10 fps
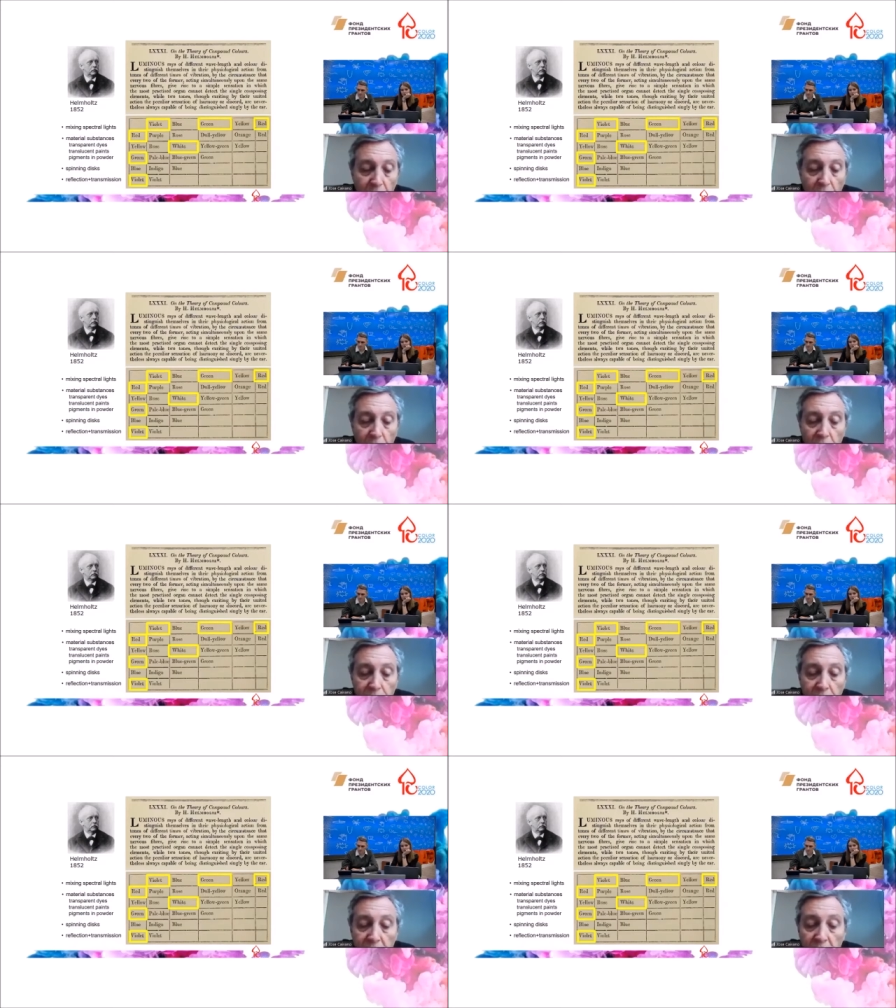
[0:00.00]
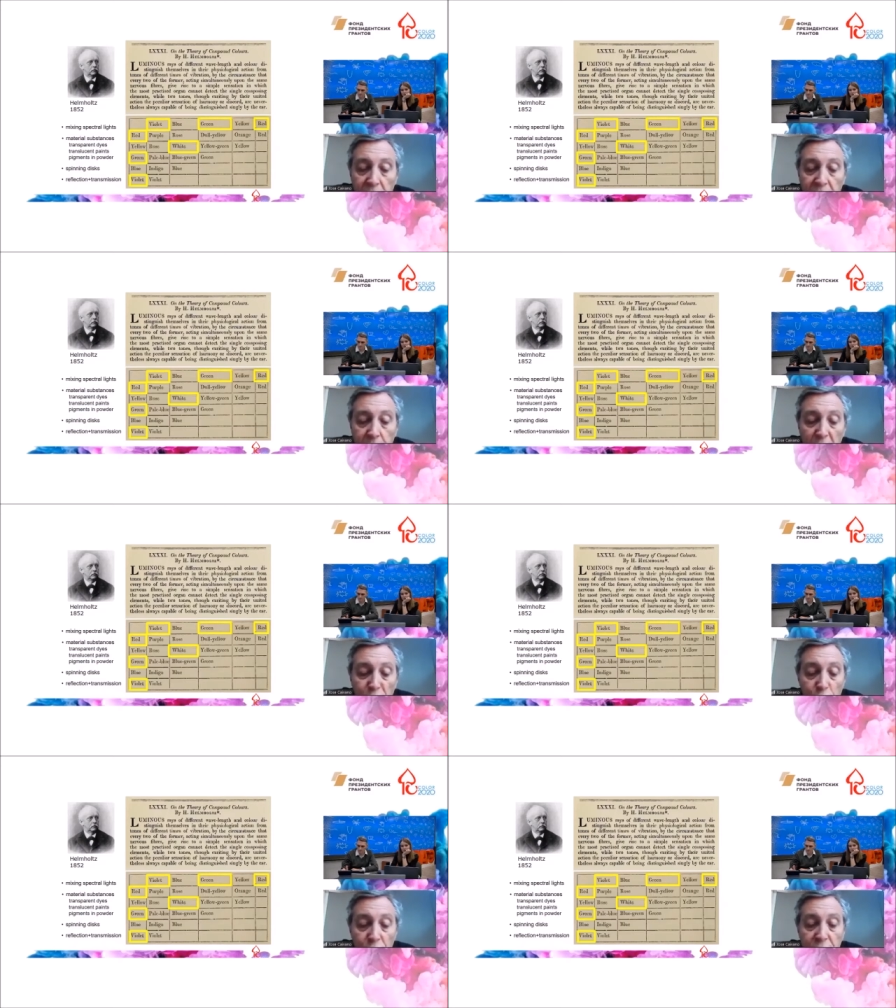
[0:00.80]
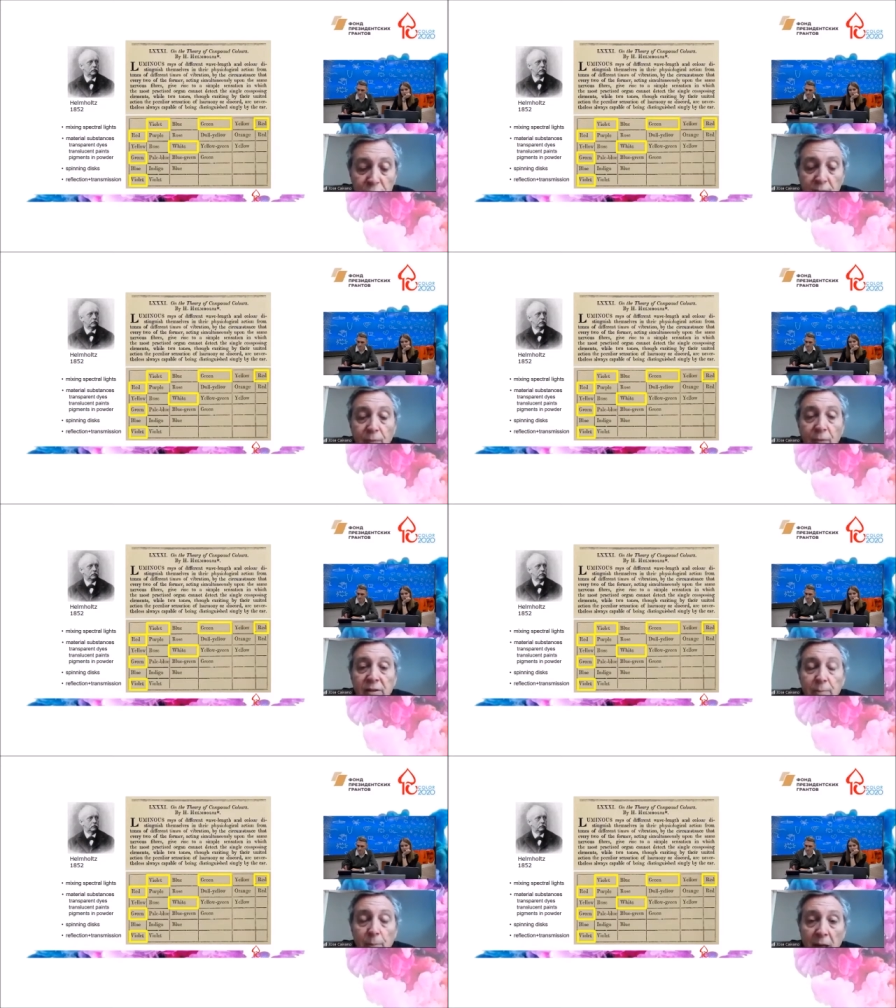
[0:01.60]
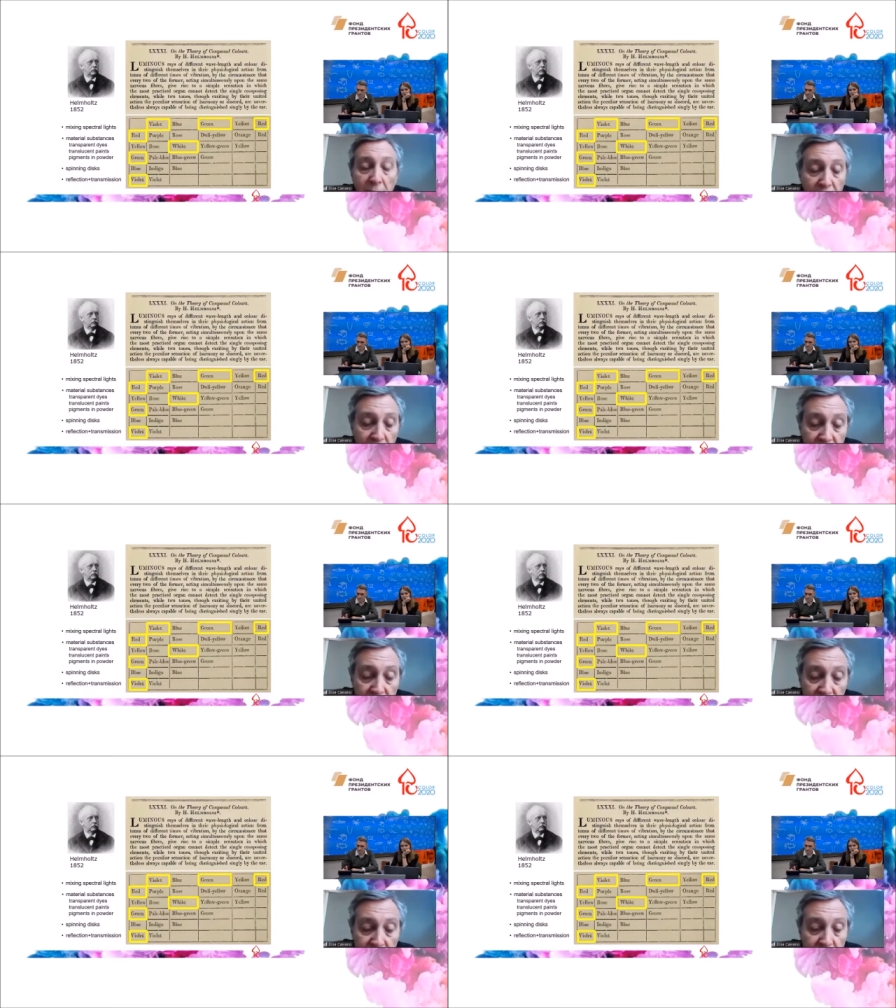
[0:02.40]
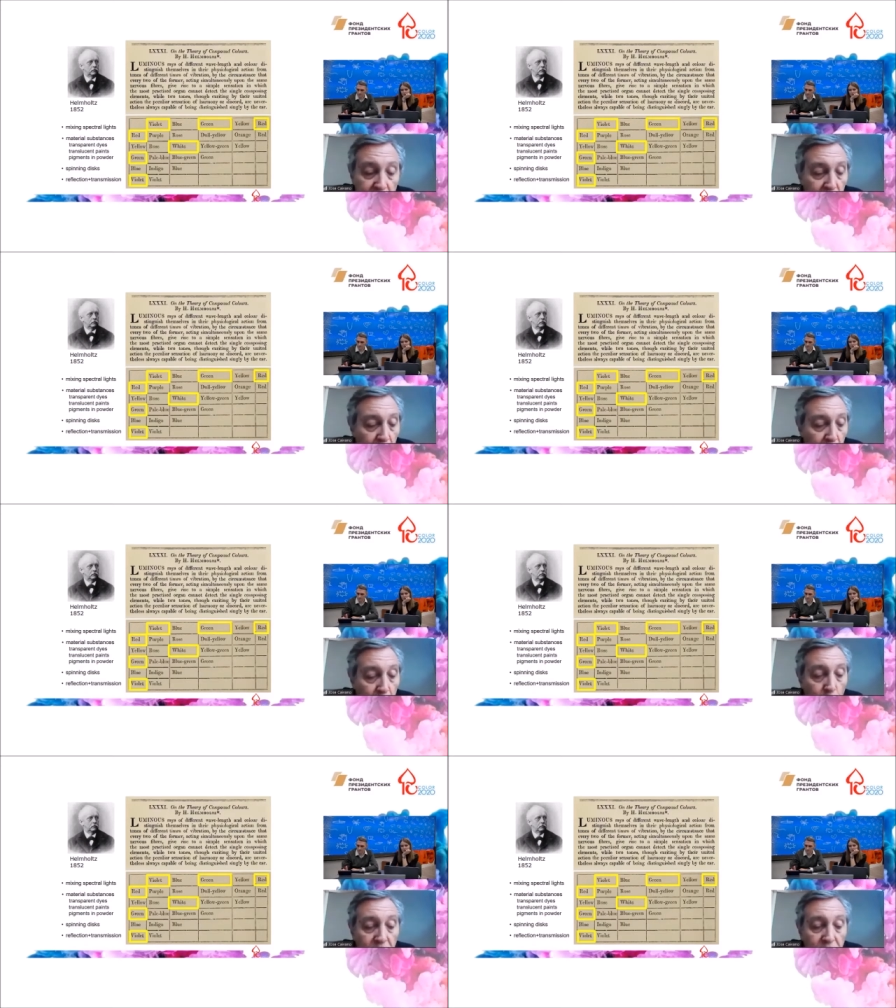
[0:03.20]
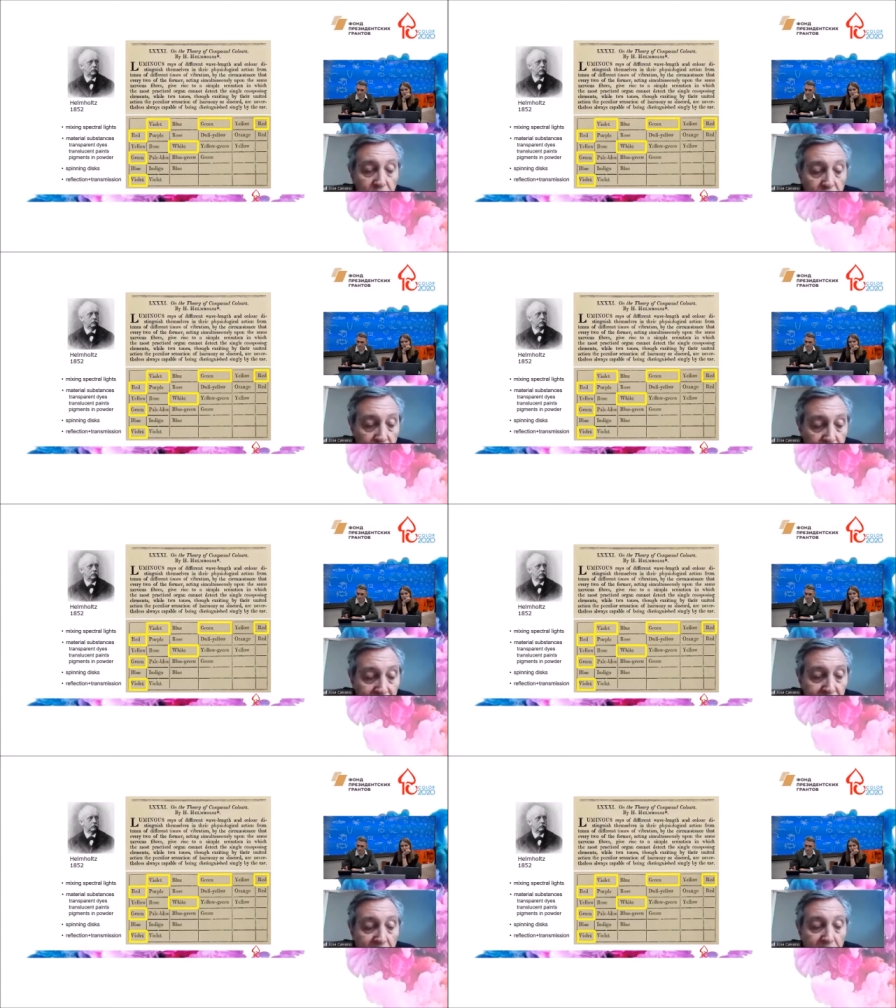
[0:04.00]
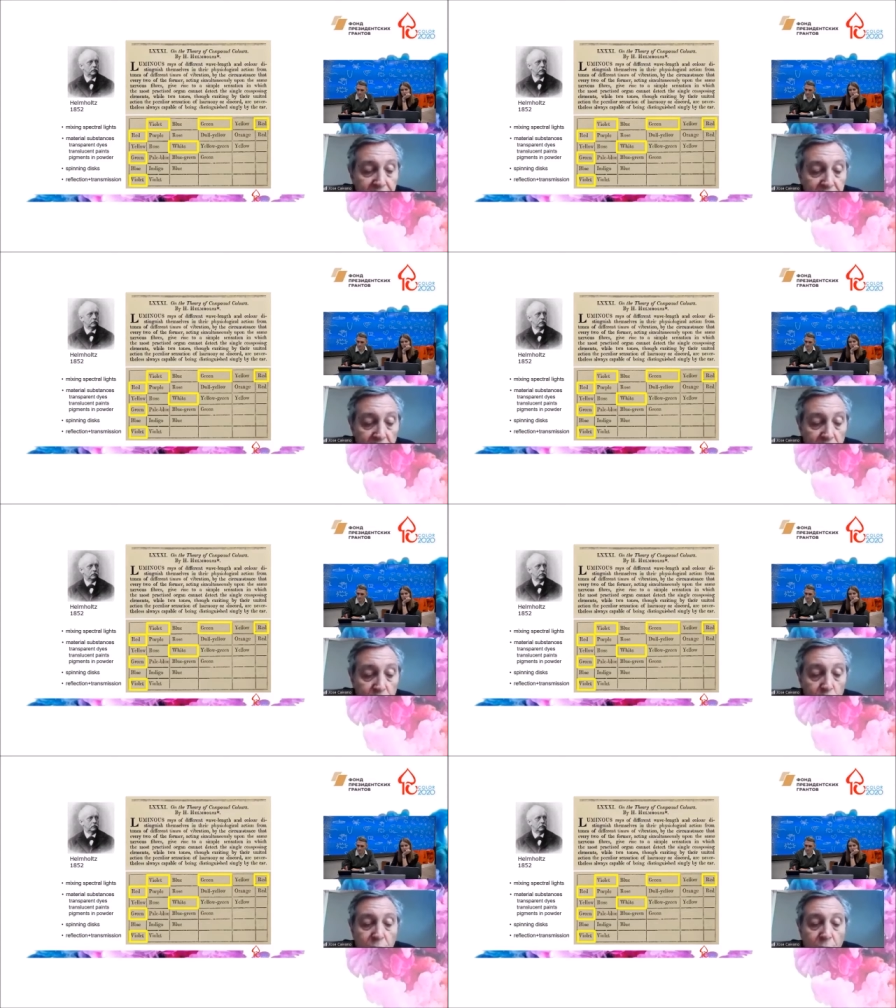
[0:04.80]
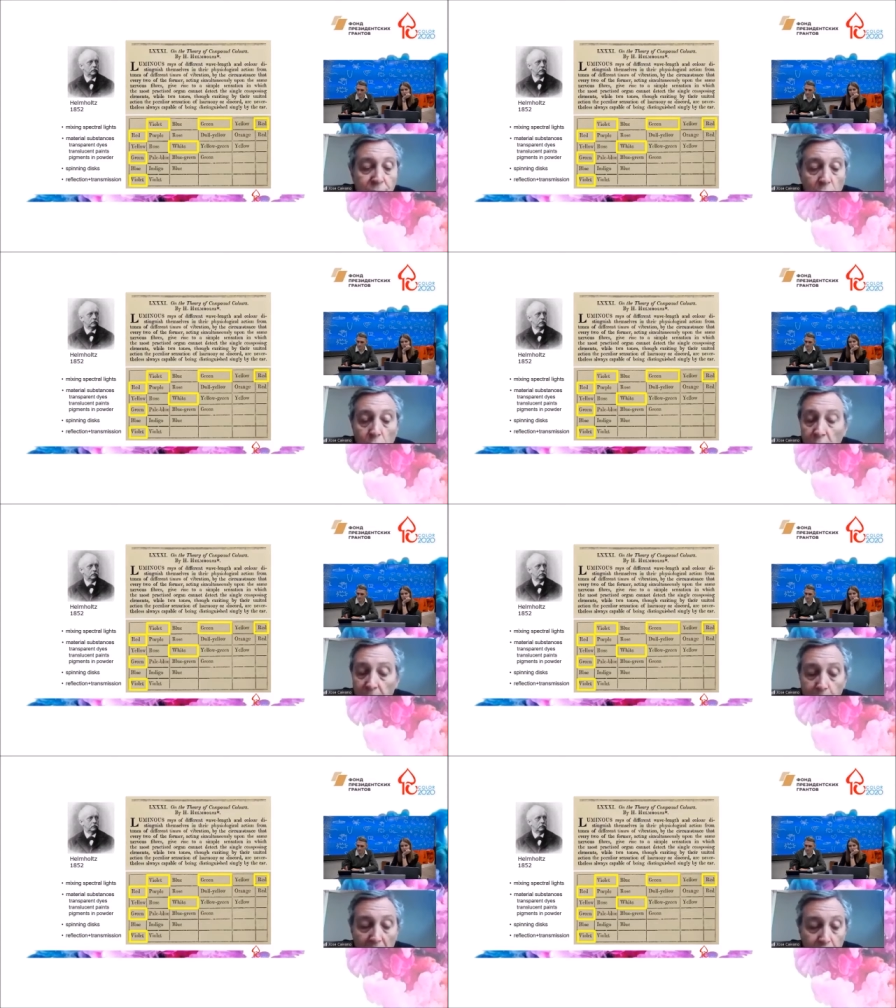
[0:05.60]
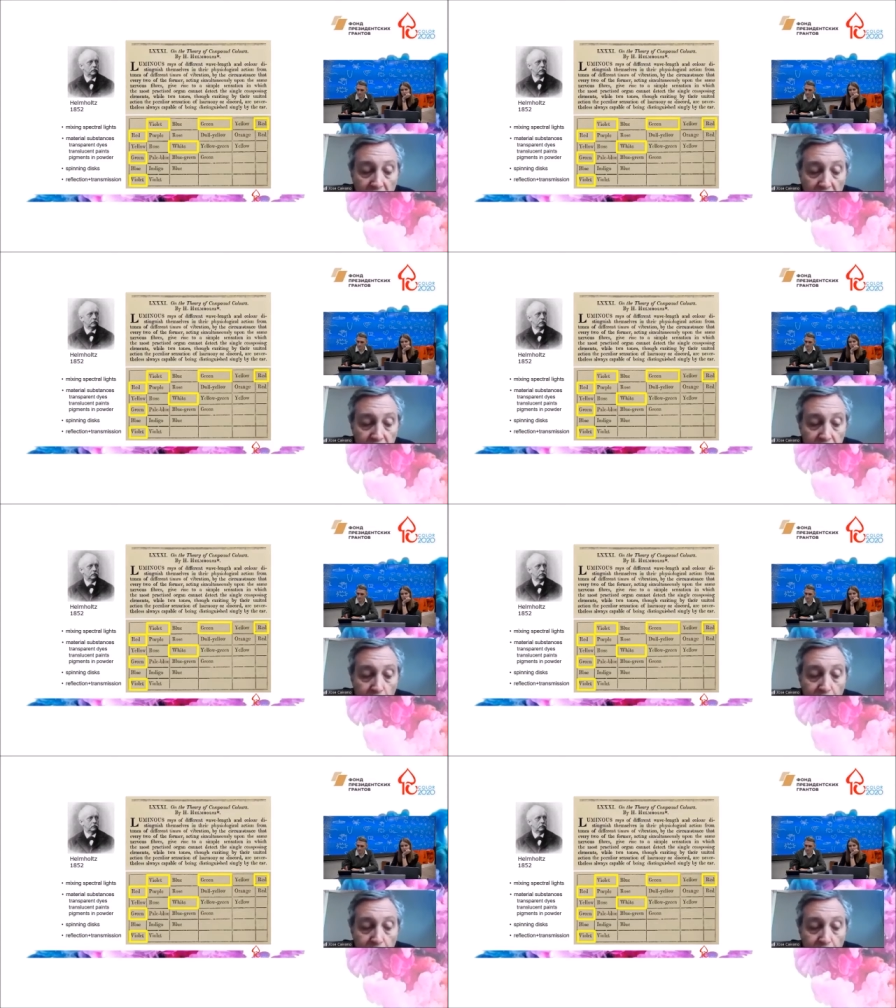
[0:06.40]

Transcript: Finally, he mentions the spinning discs with radial sectors of colored papers,